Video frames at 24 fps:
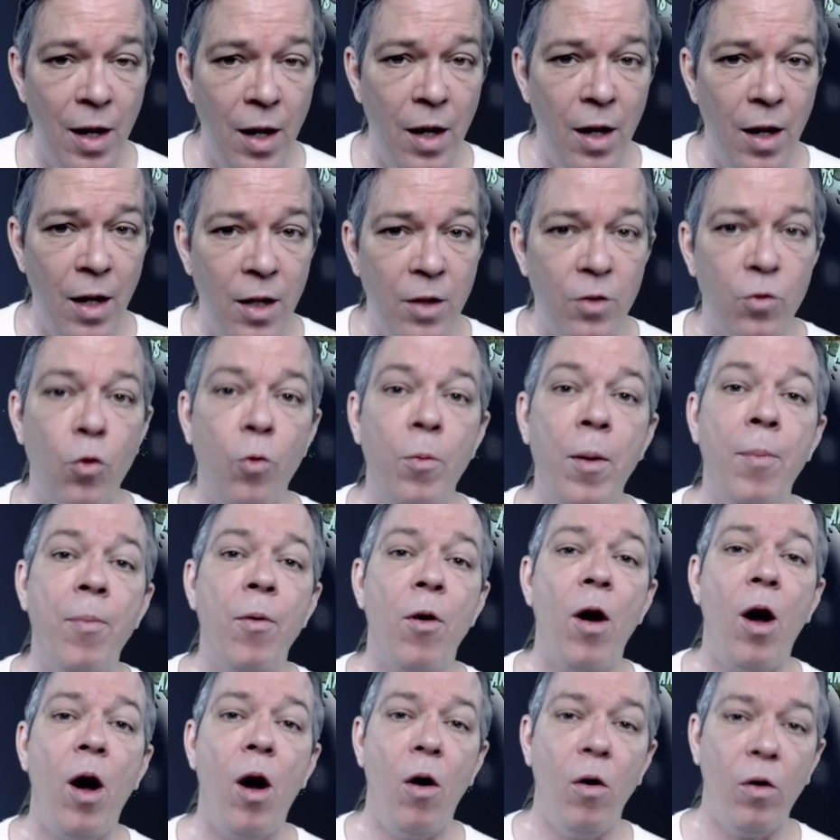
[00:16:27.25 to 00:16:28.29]
So remember,
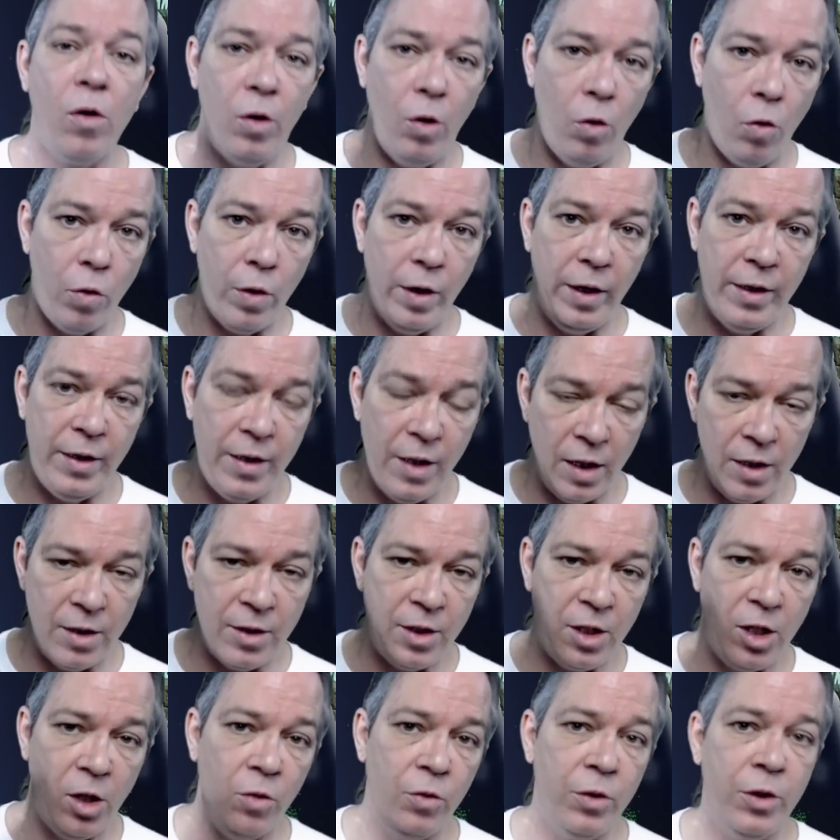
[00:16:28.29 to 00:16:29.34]
all glory does
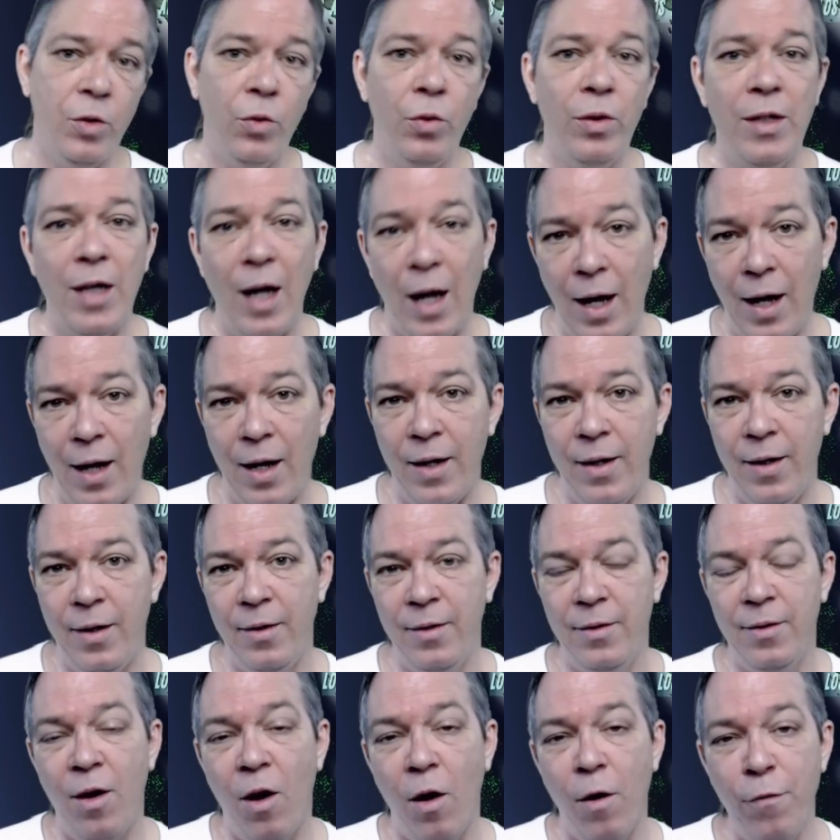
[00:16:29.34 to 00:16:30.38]
go to God,
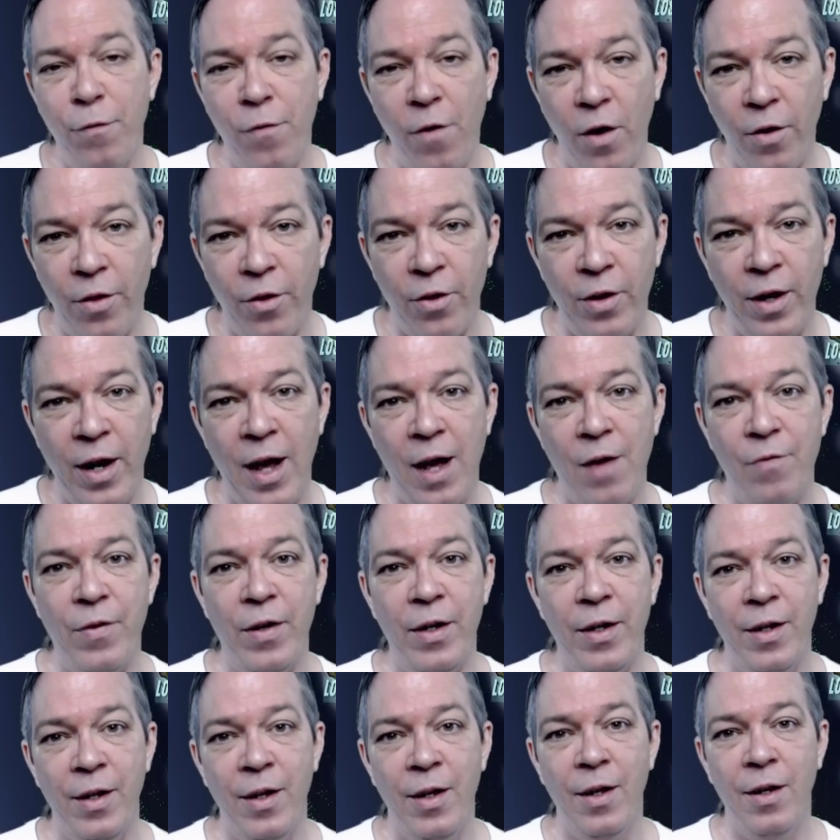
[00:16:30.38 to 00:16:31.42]
our Father in
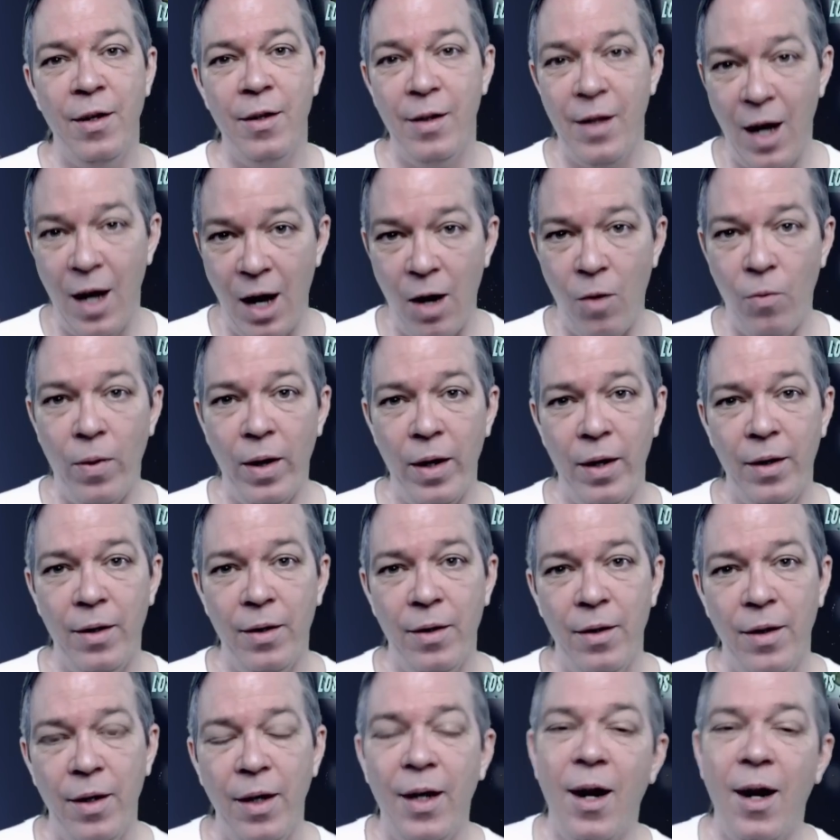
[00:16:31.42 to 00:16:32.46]
heaven, Yahweh.
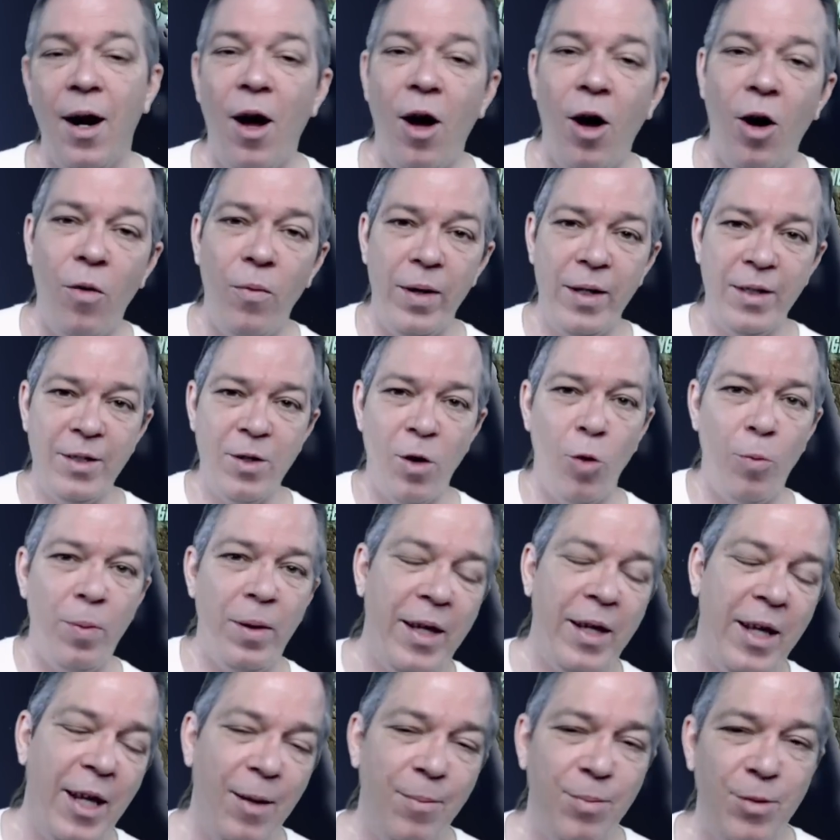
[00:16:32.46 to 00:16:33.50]
And I always hope he
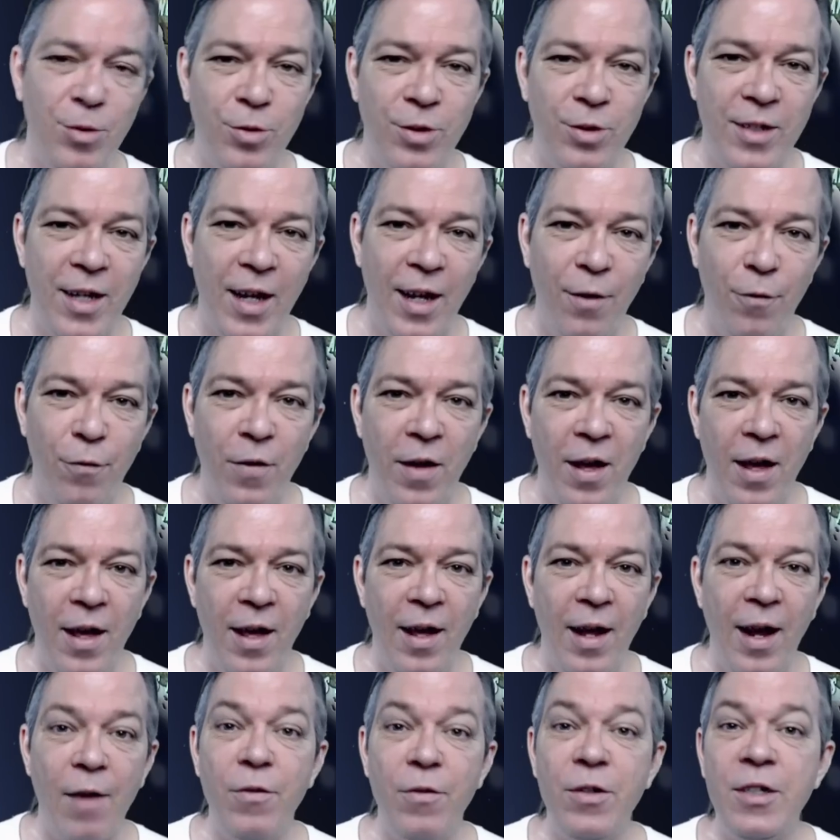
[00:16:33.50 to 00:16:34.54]
keeps you safe
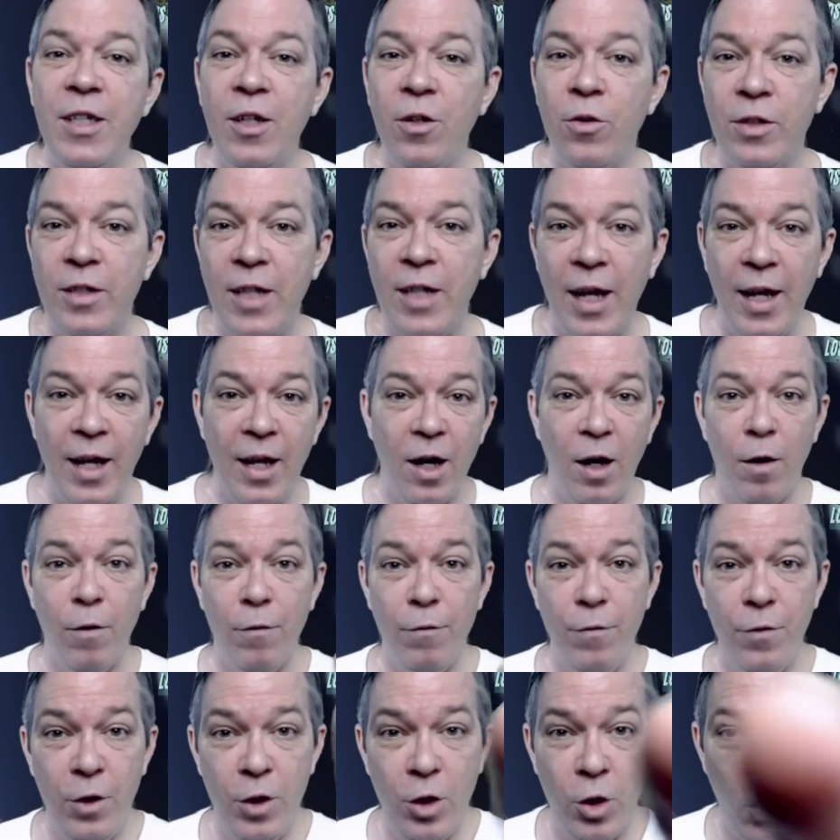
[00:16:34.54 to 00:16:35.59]
every single day of
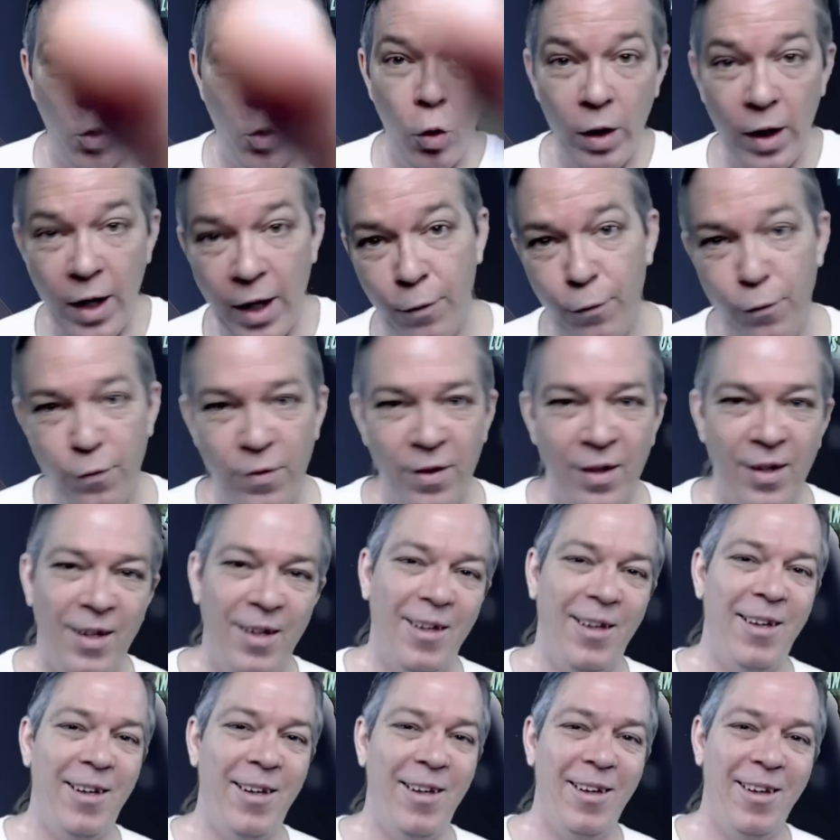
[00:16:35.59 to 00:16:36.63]
your life
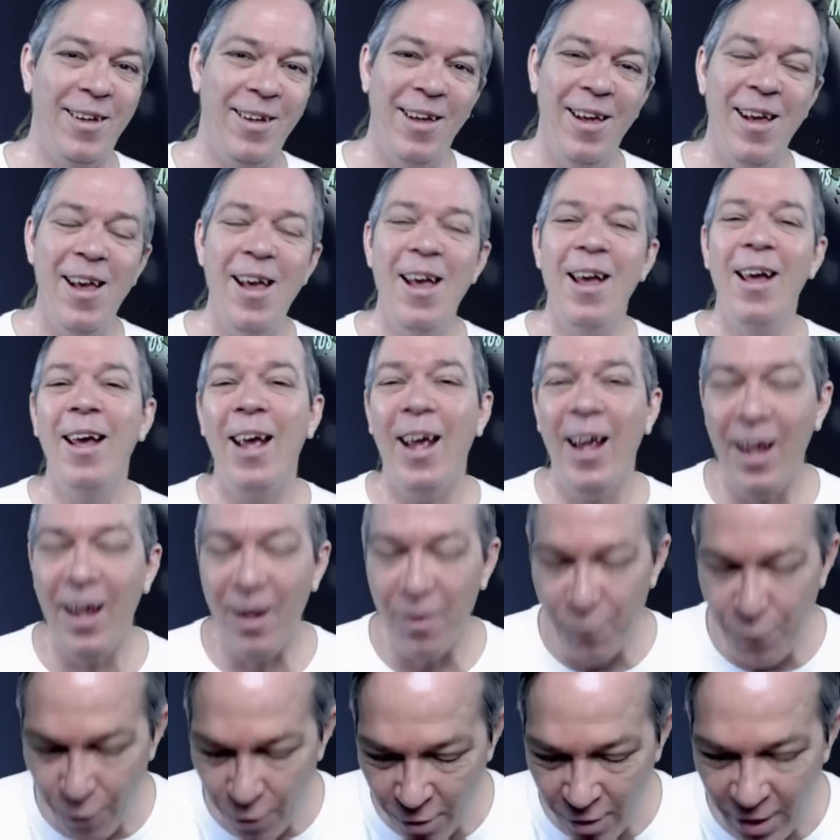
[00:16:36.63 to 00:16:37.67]

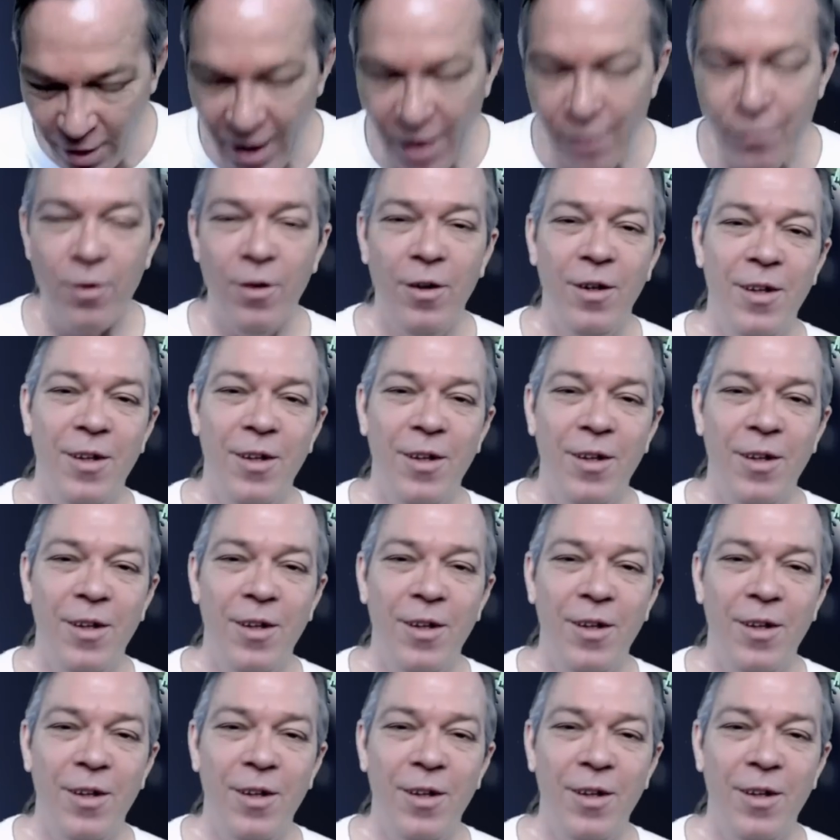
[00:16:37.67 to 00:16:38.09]
and forever.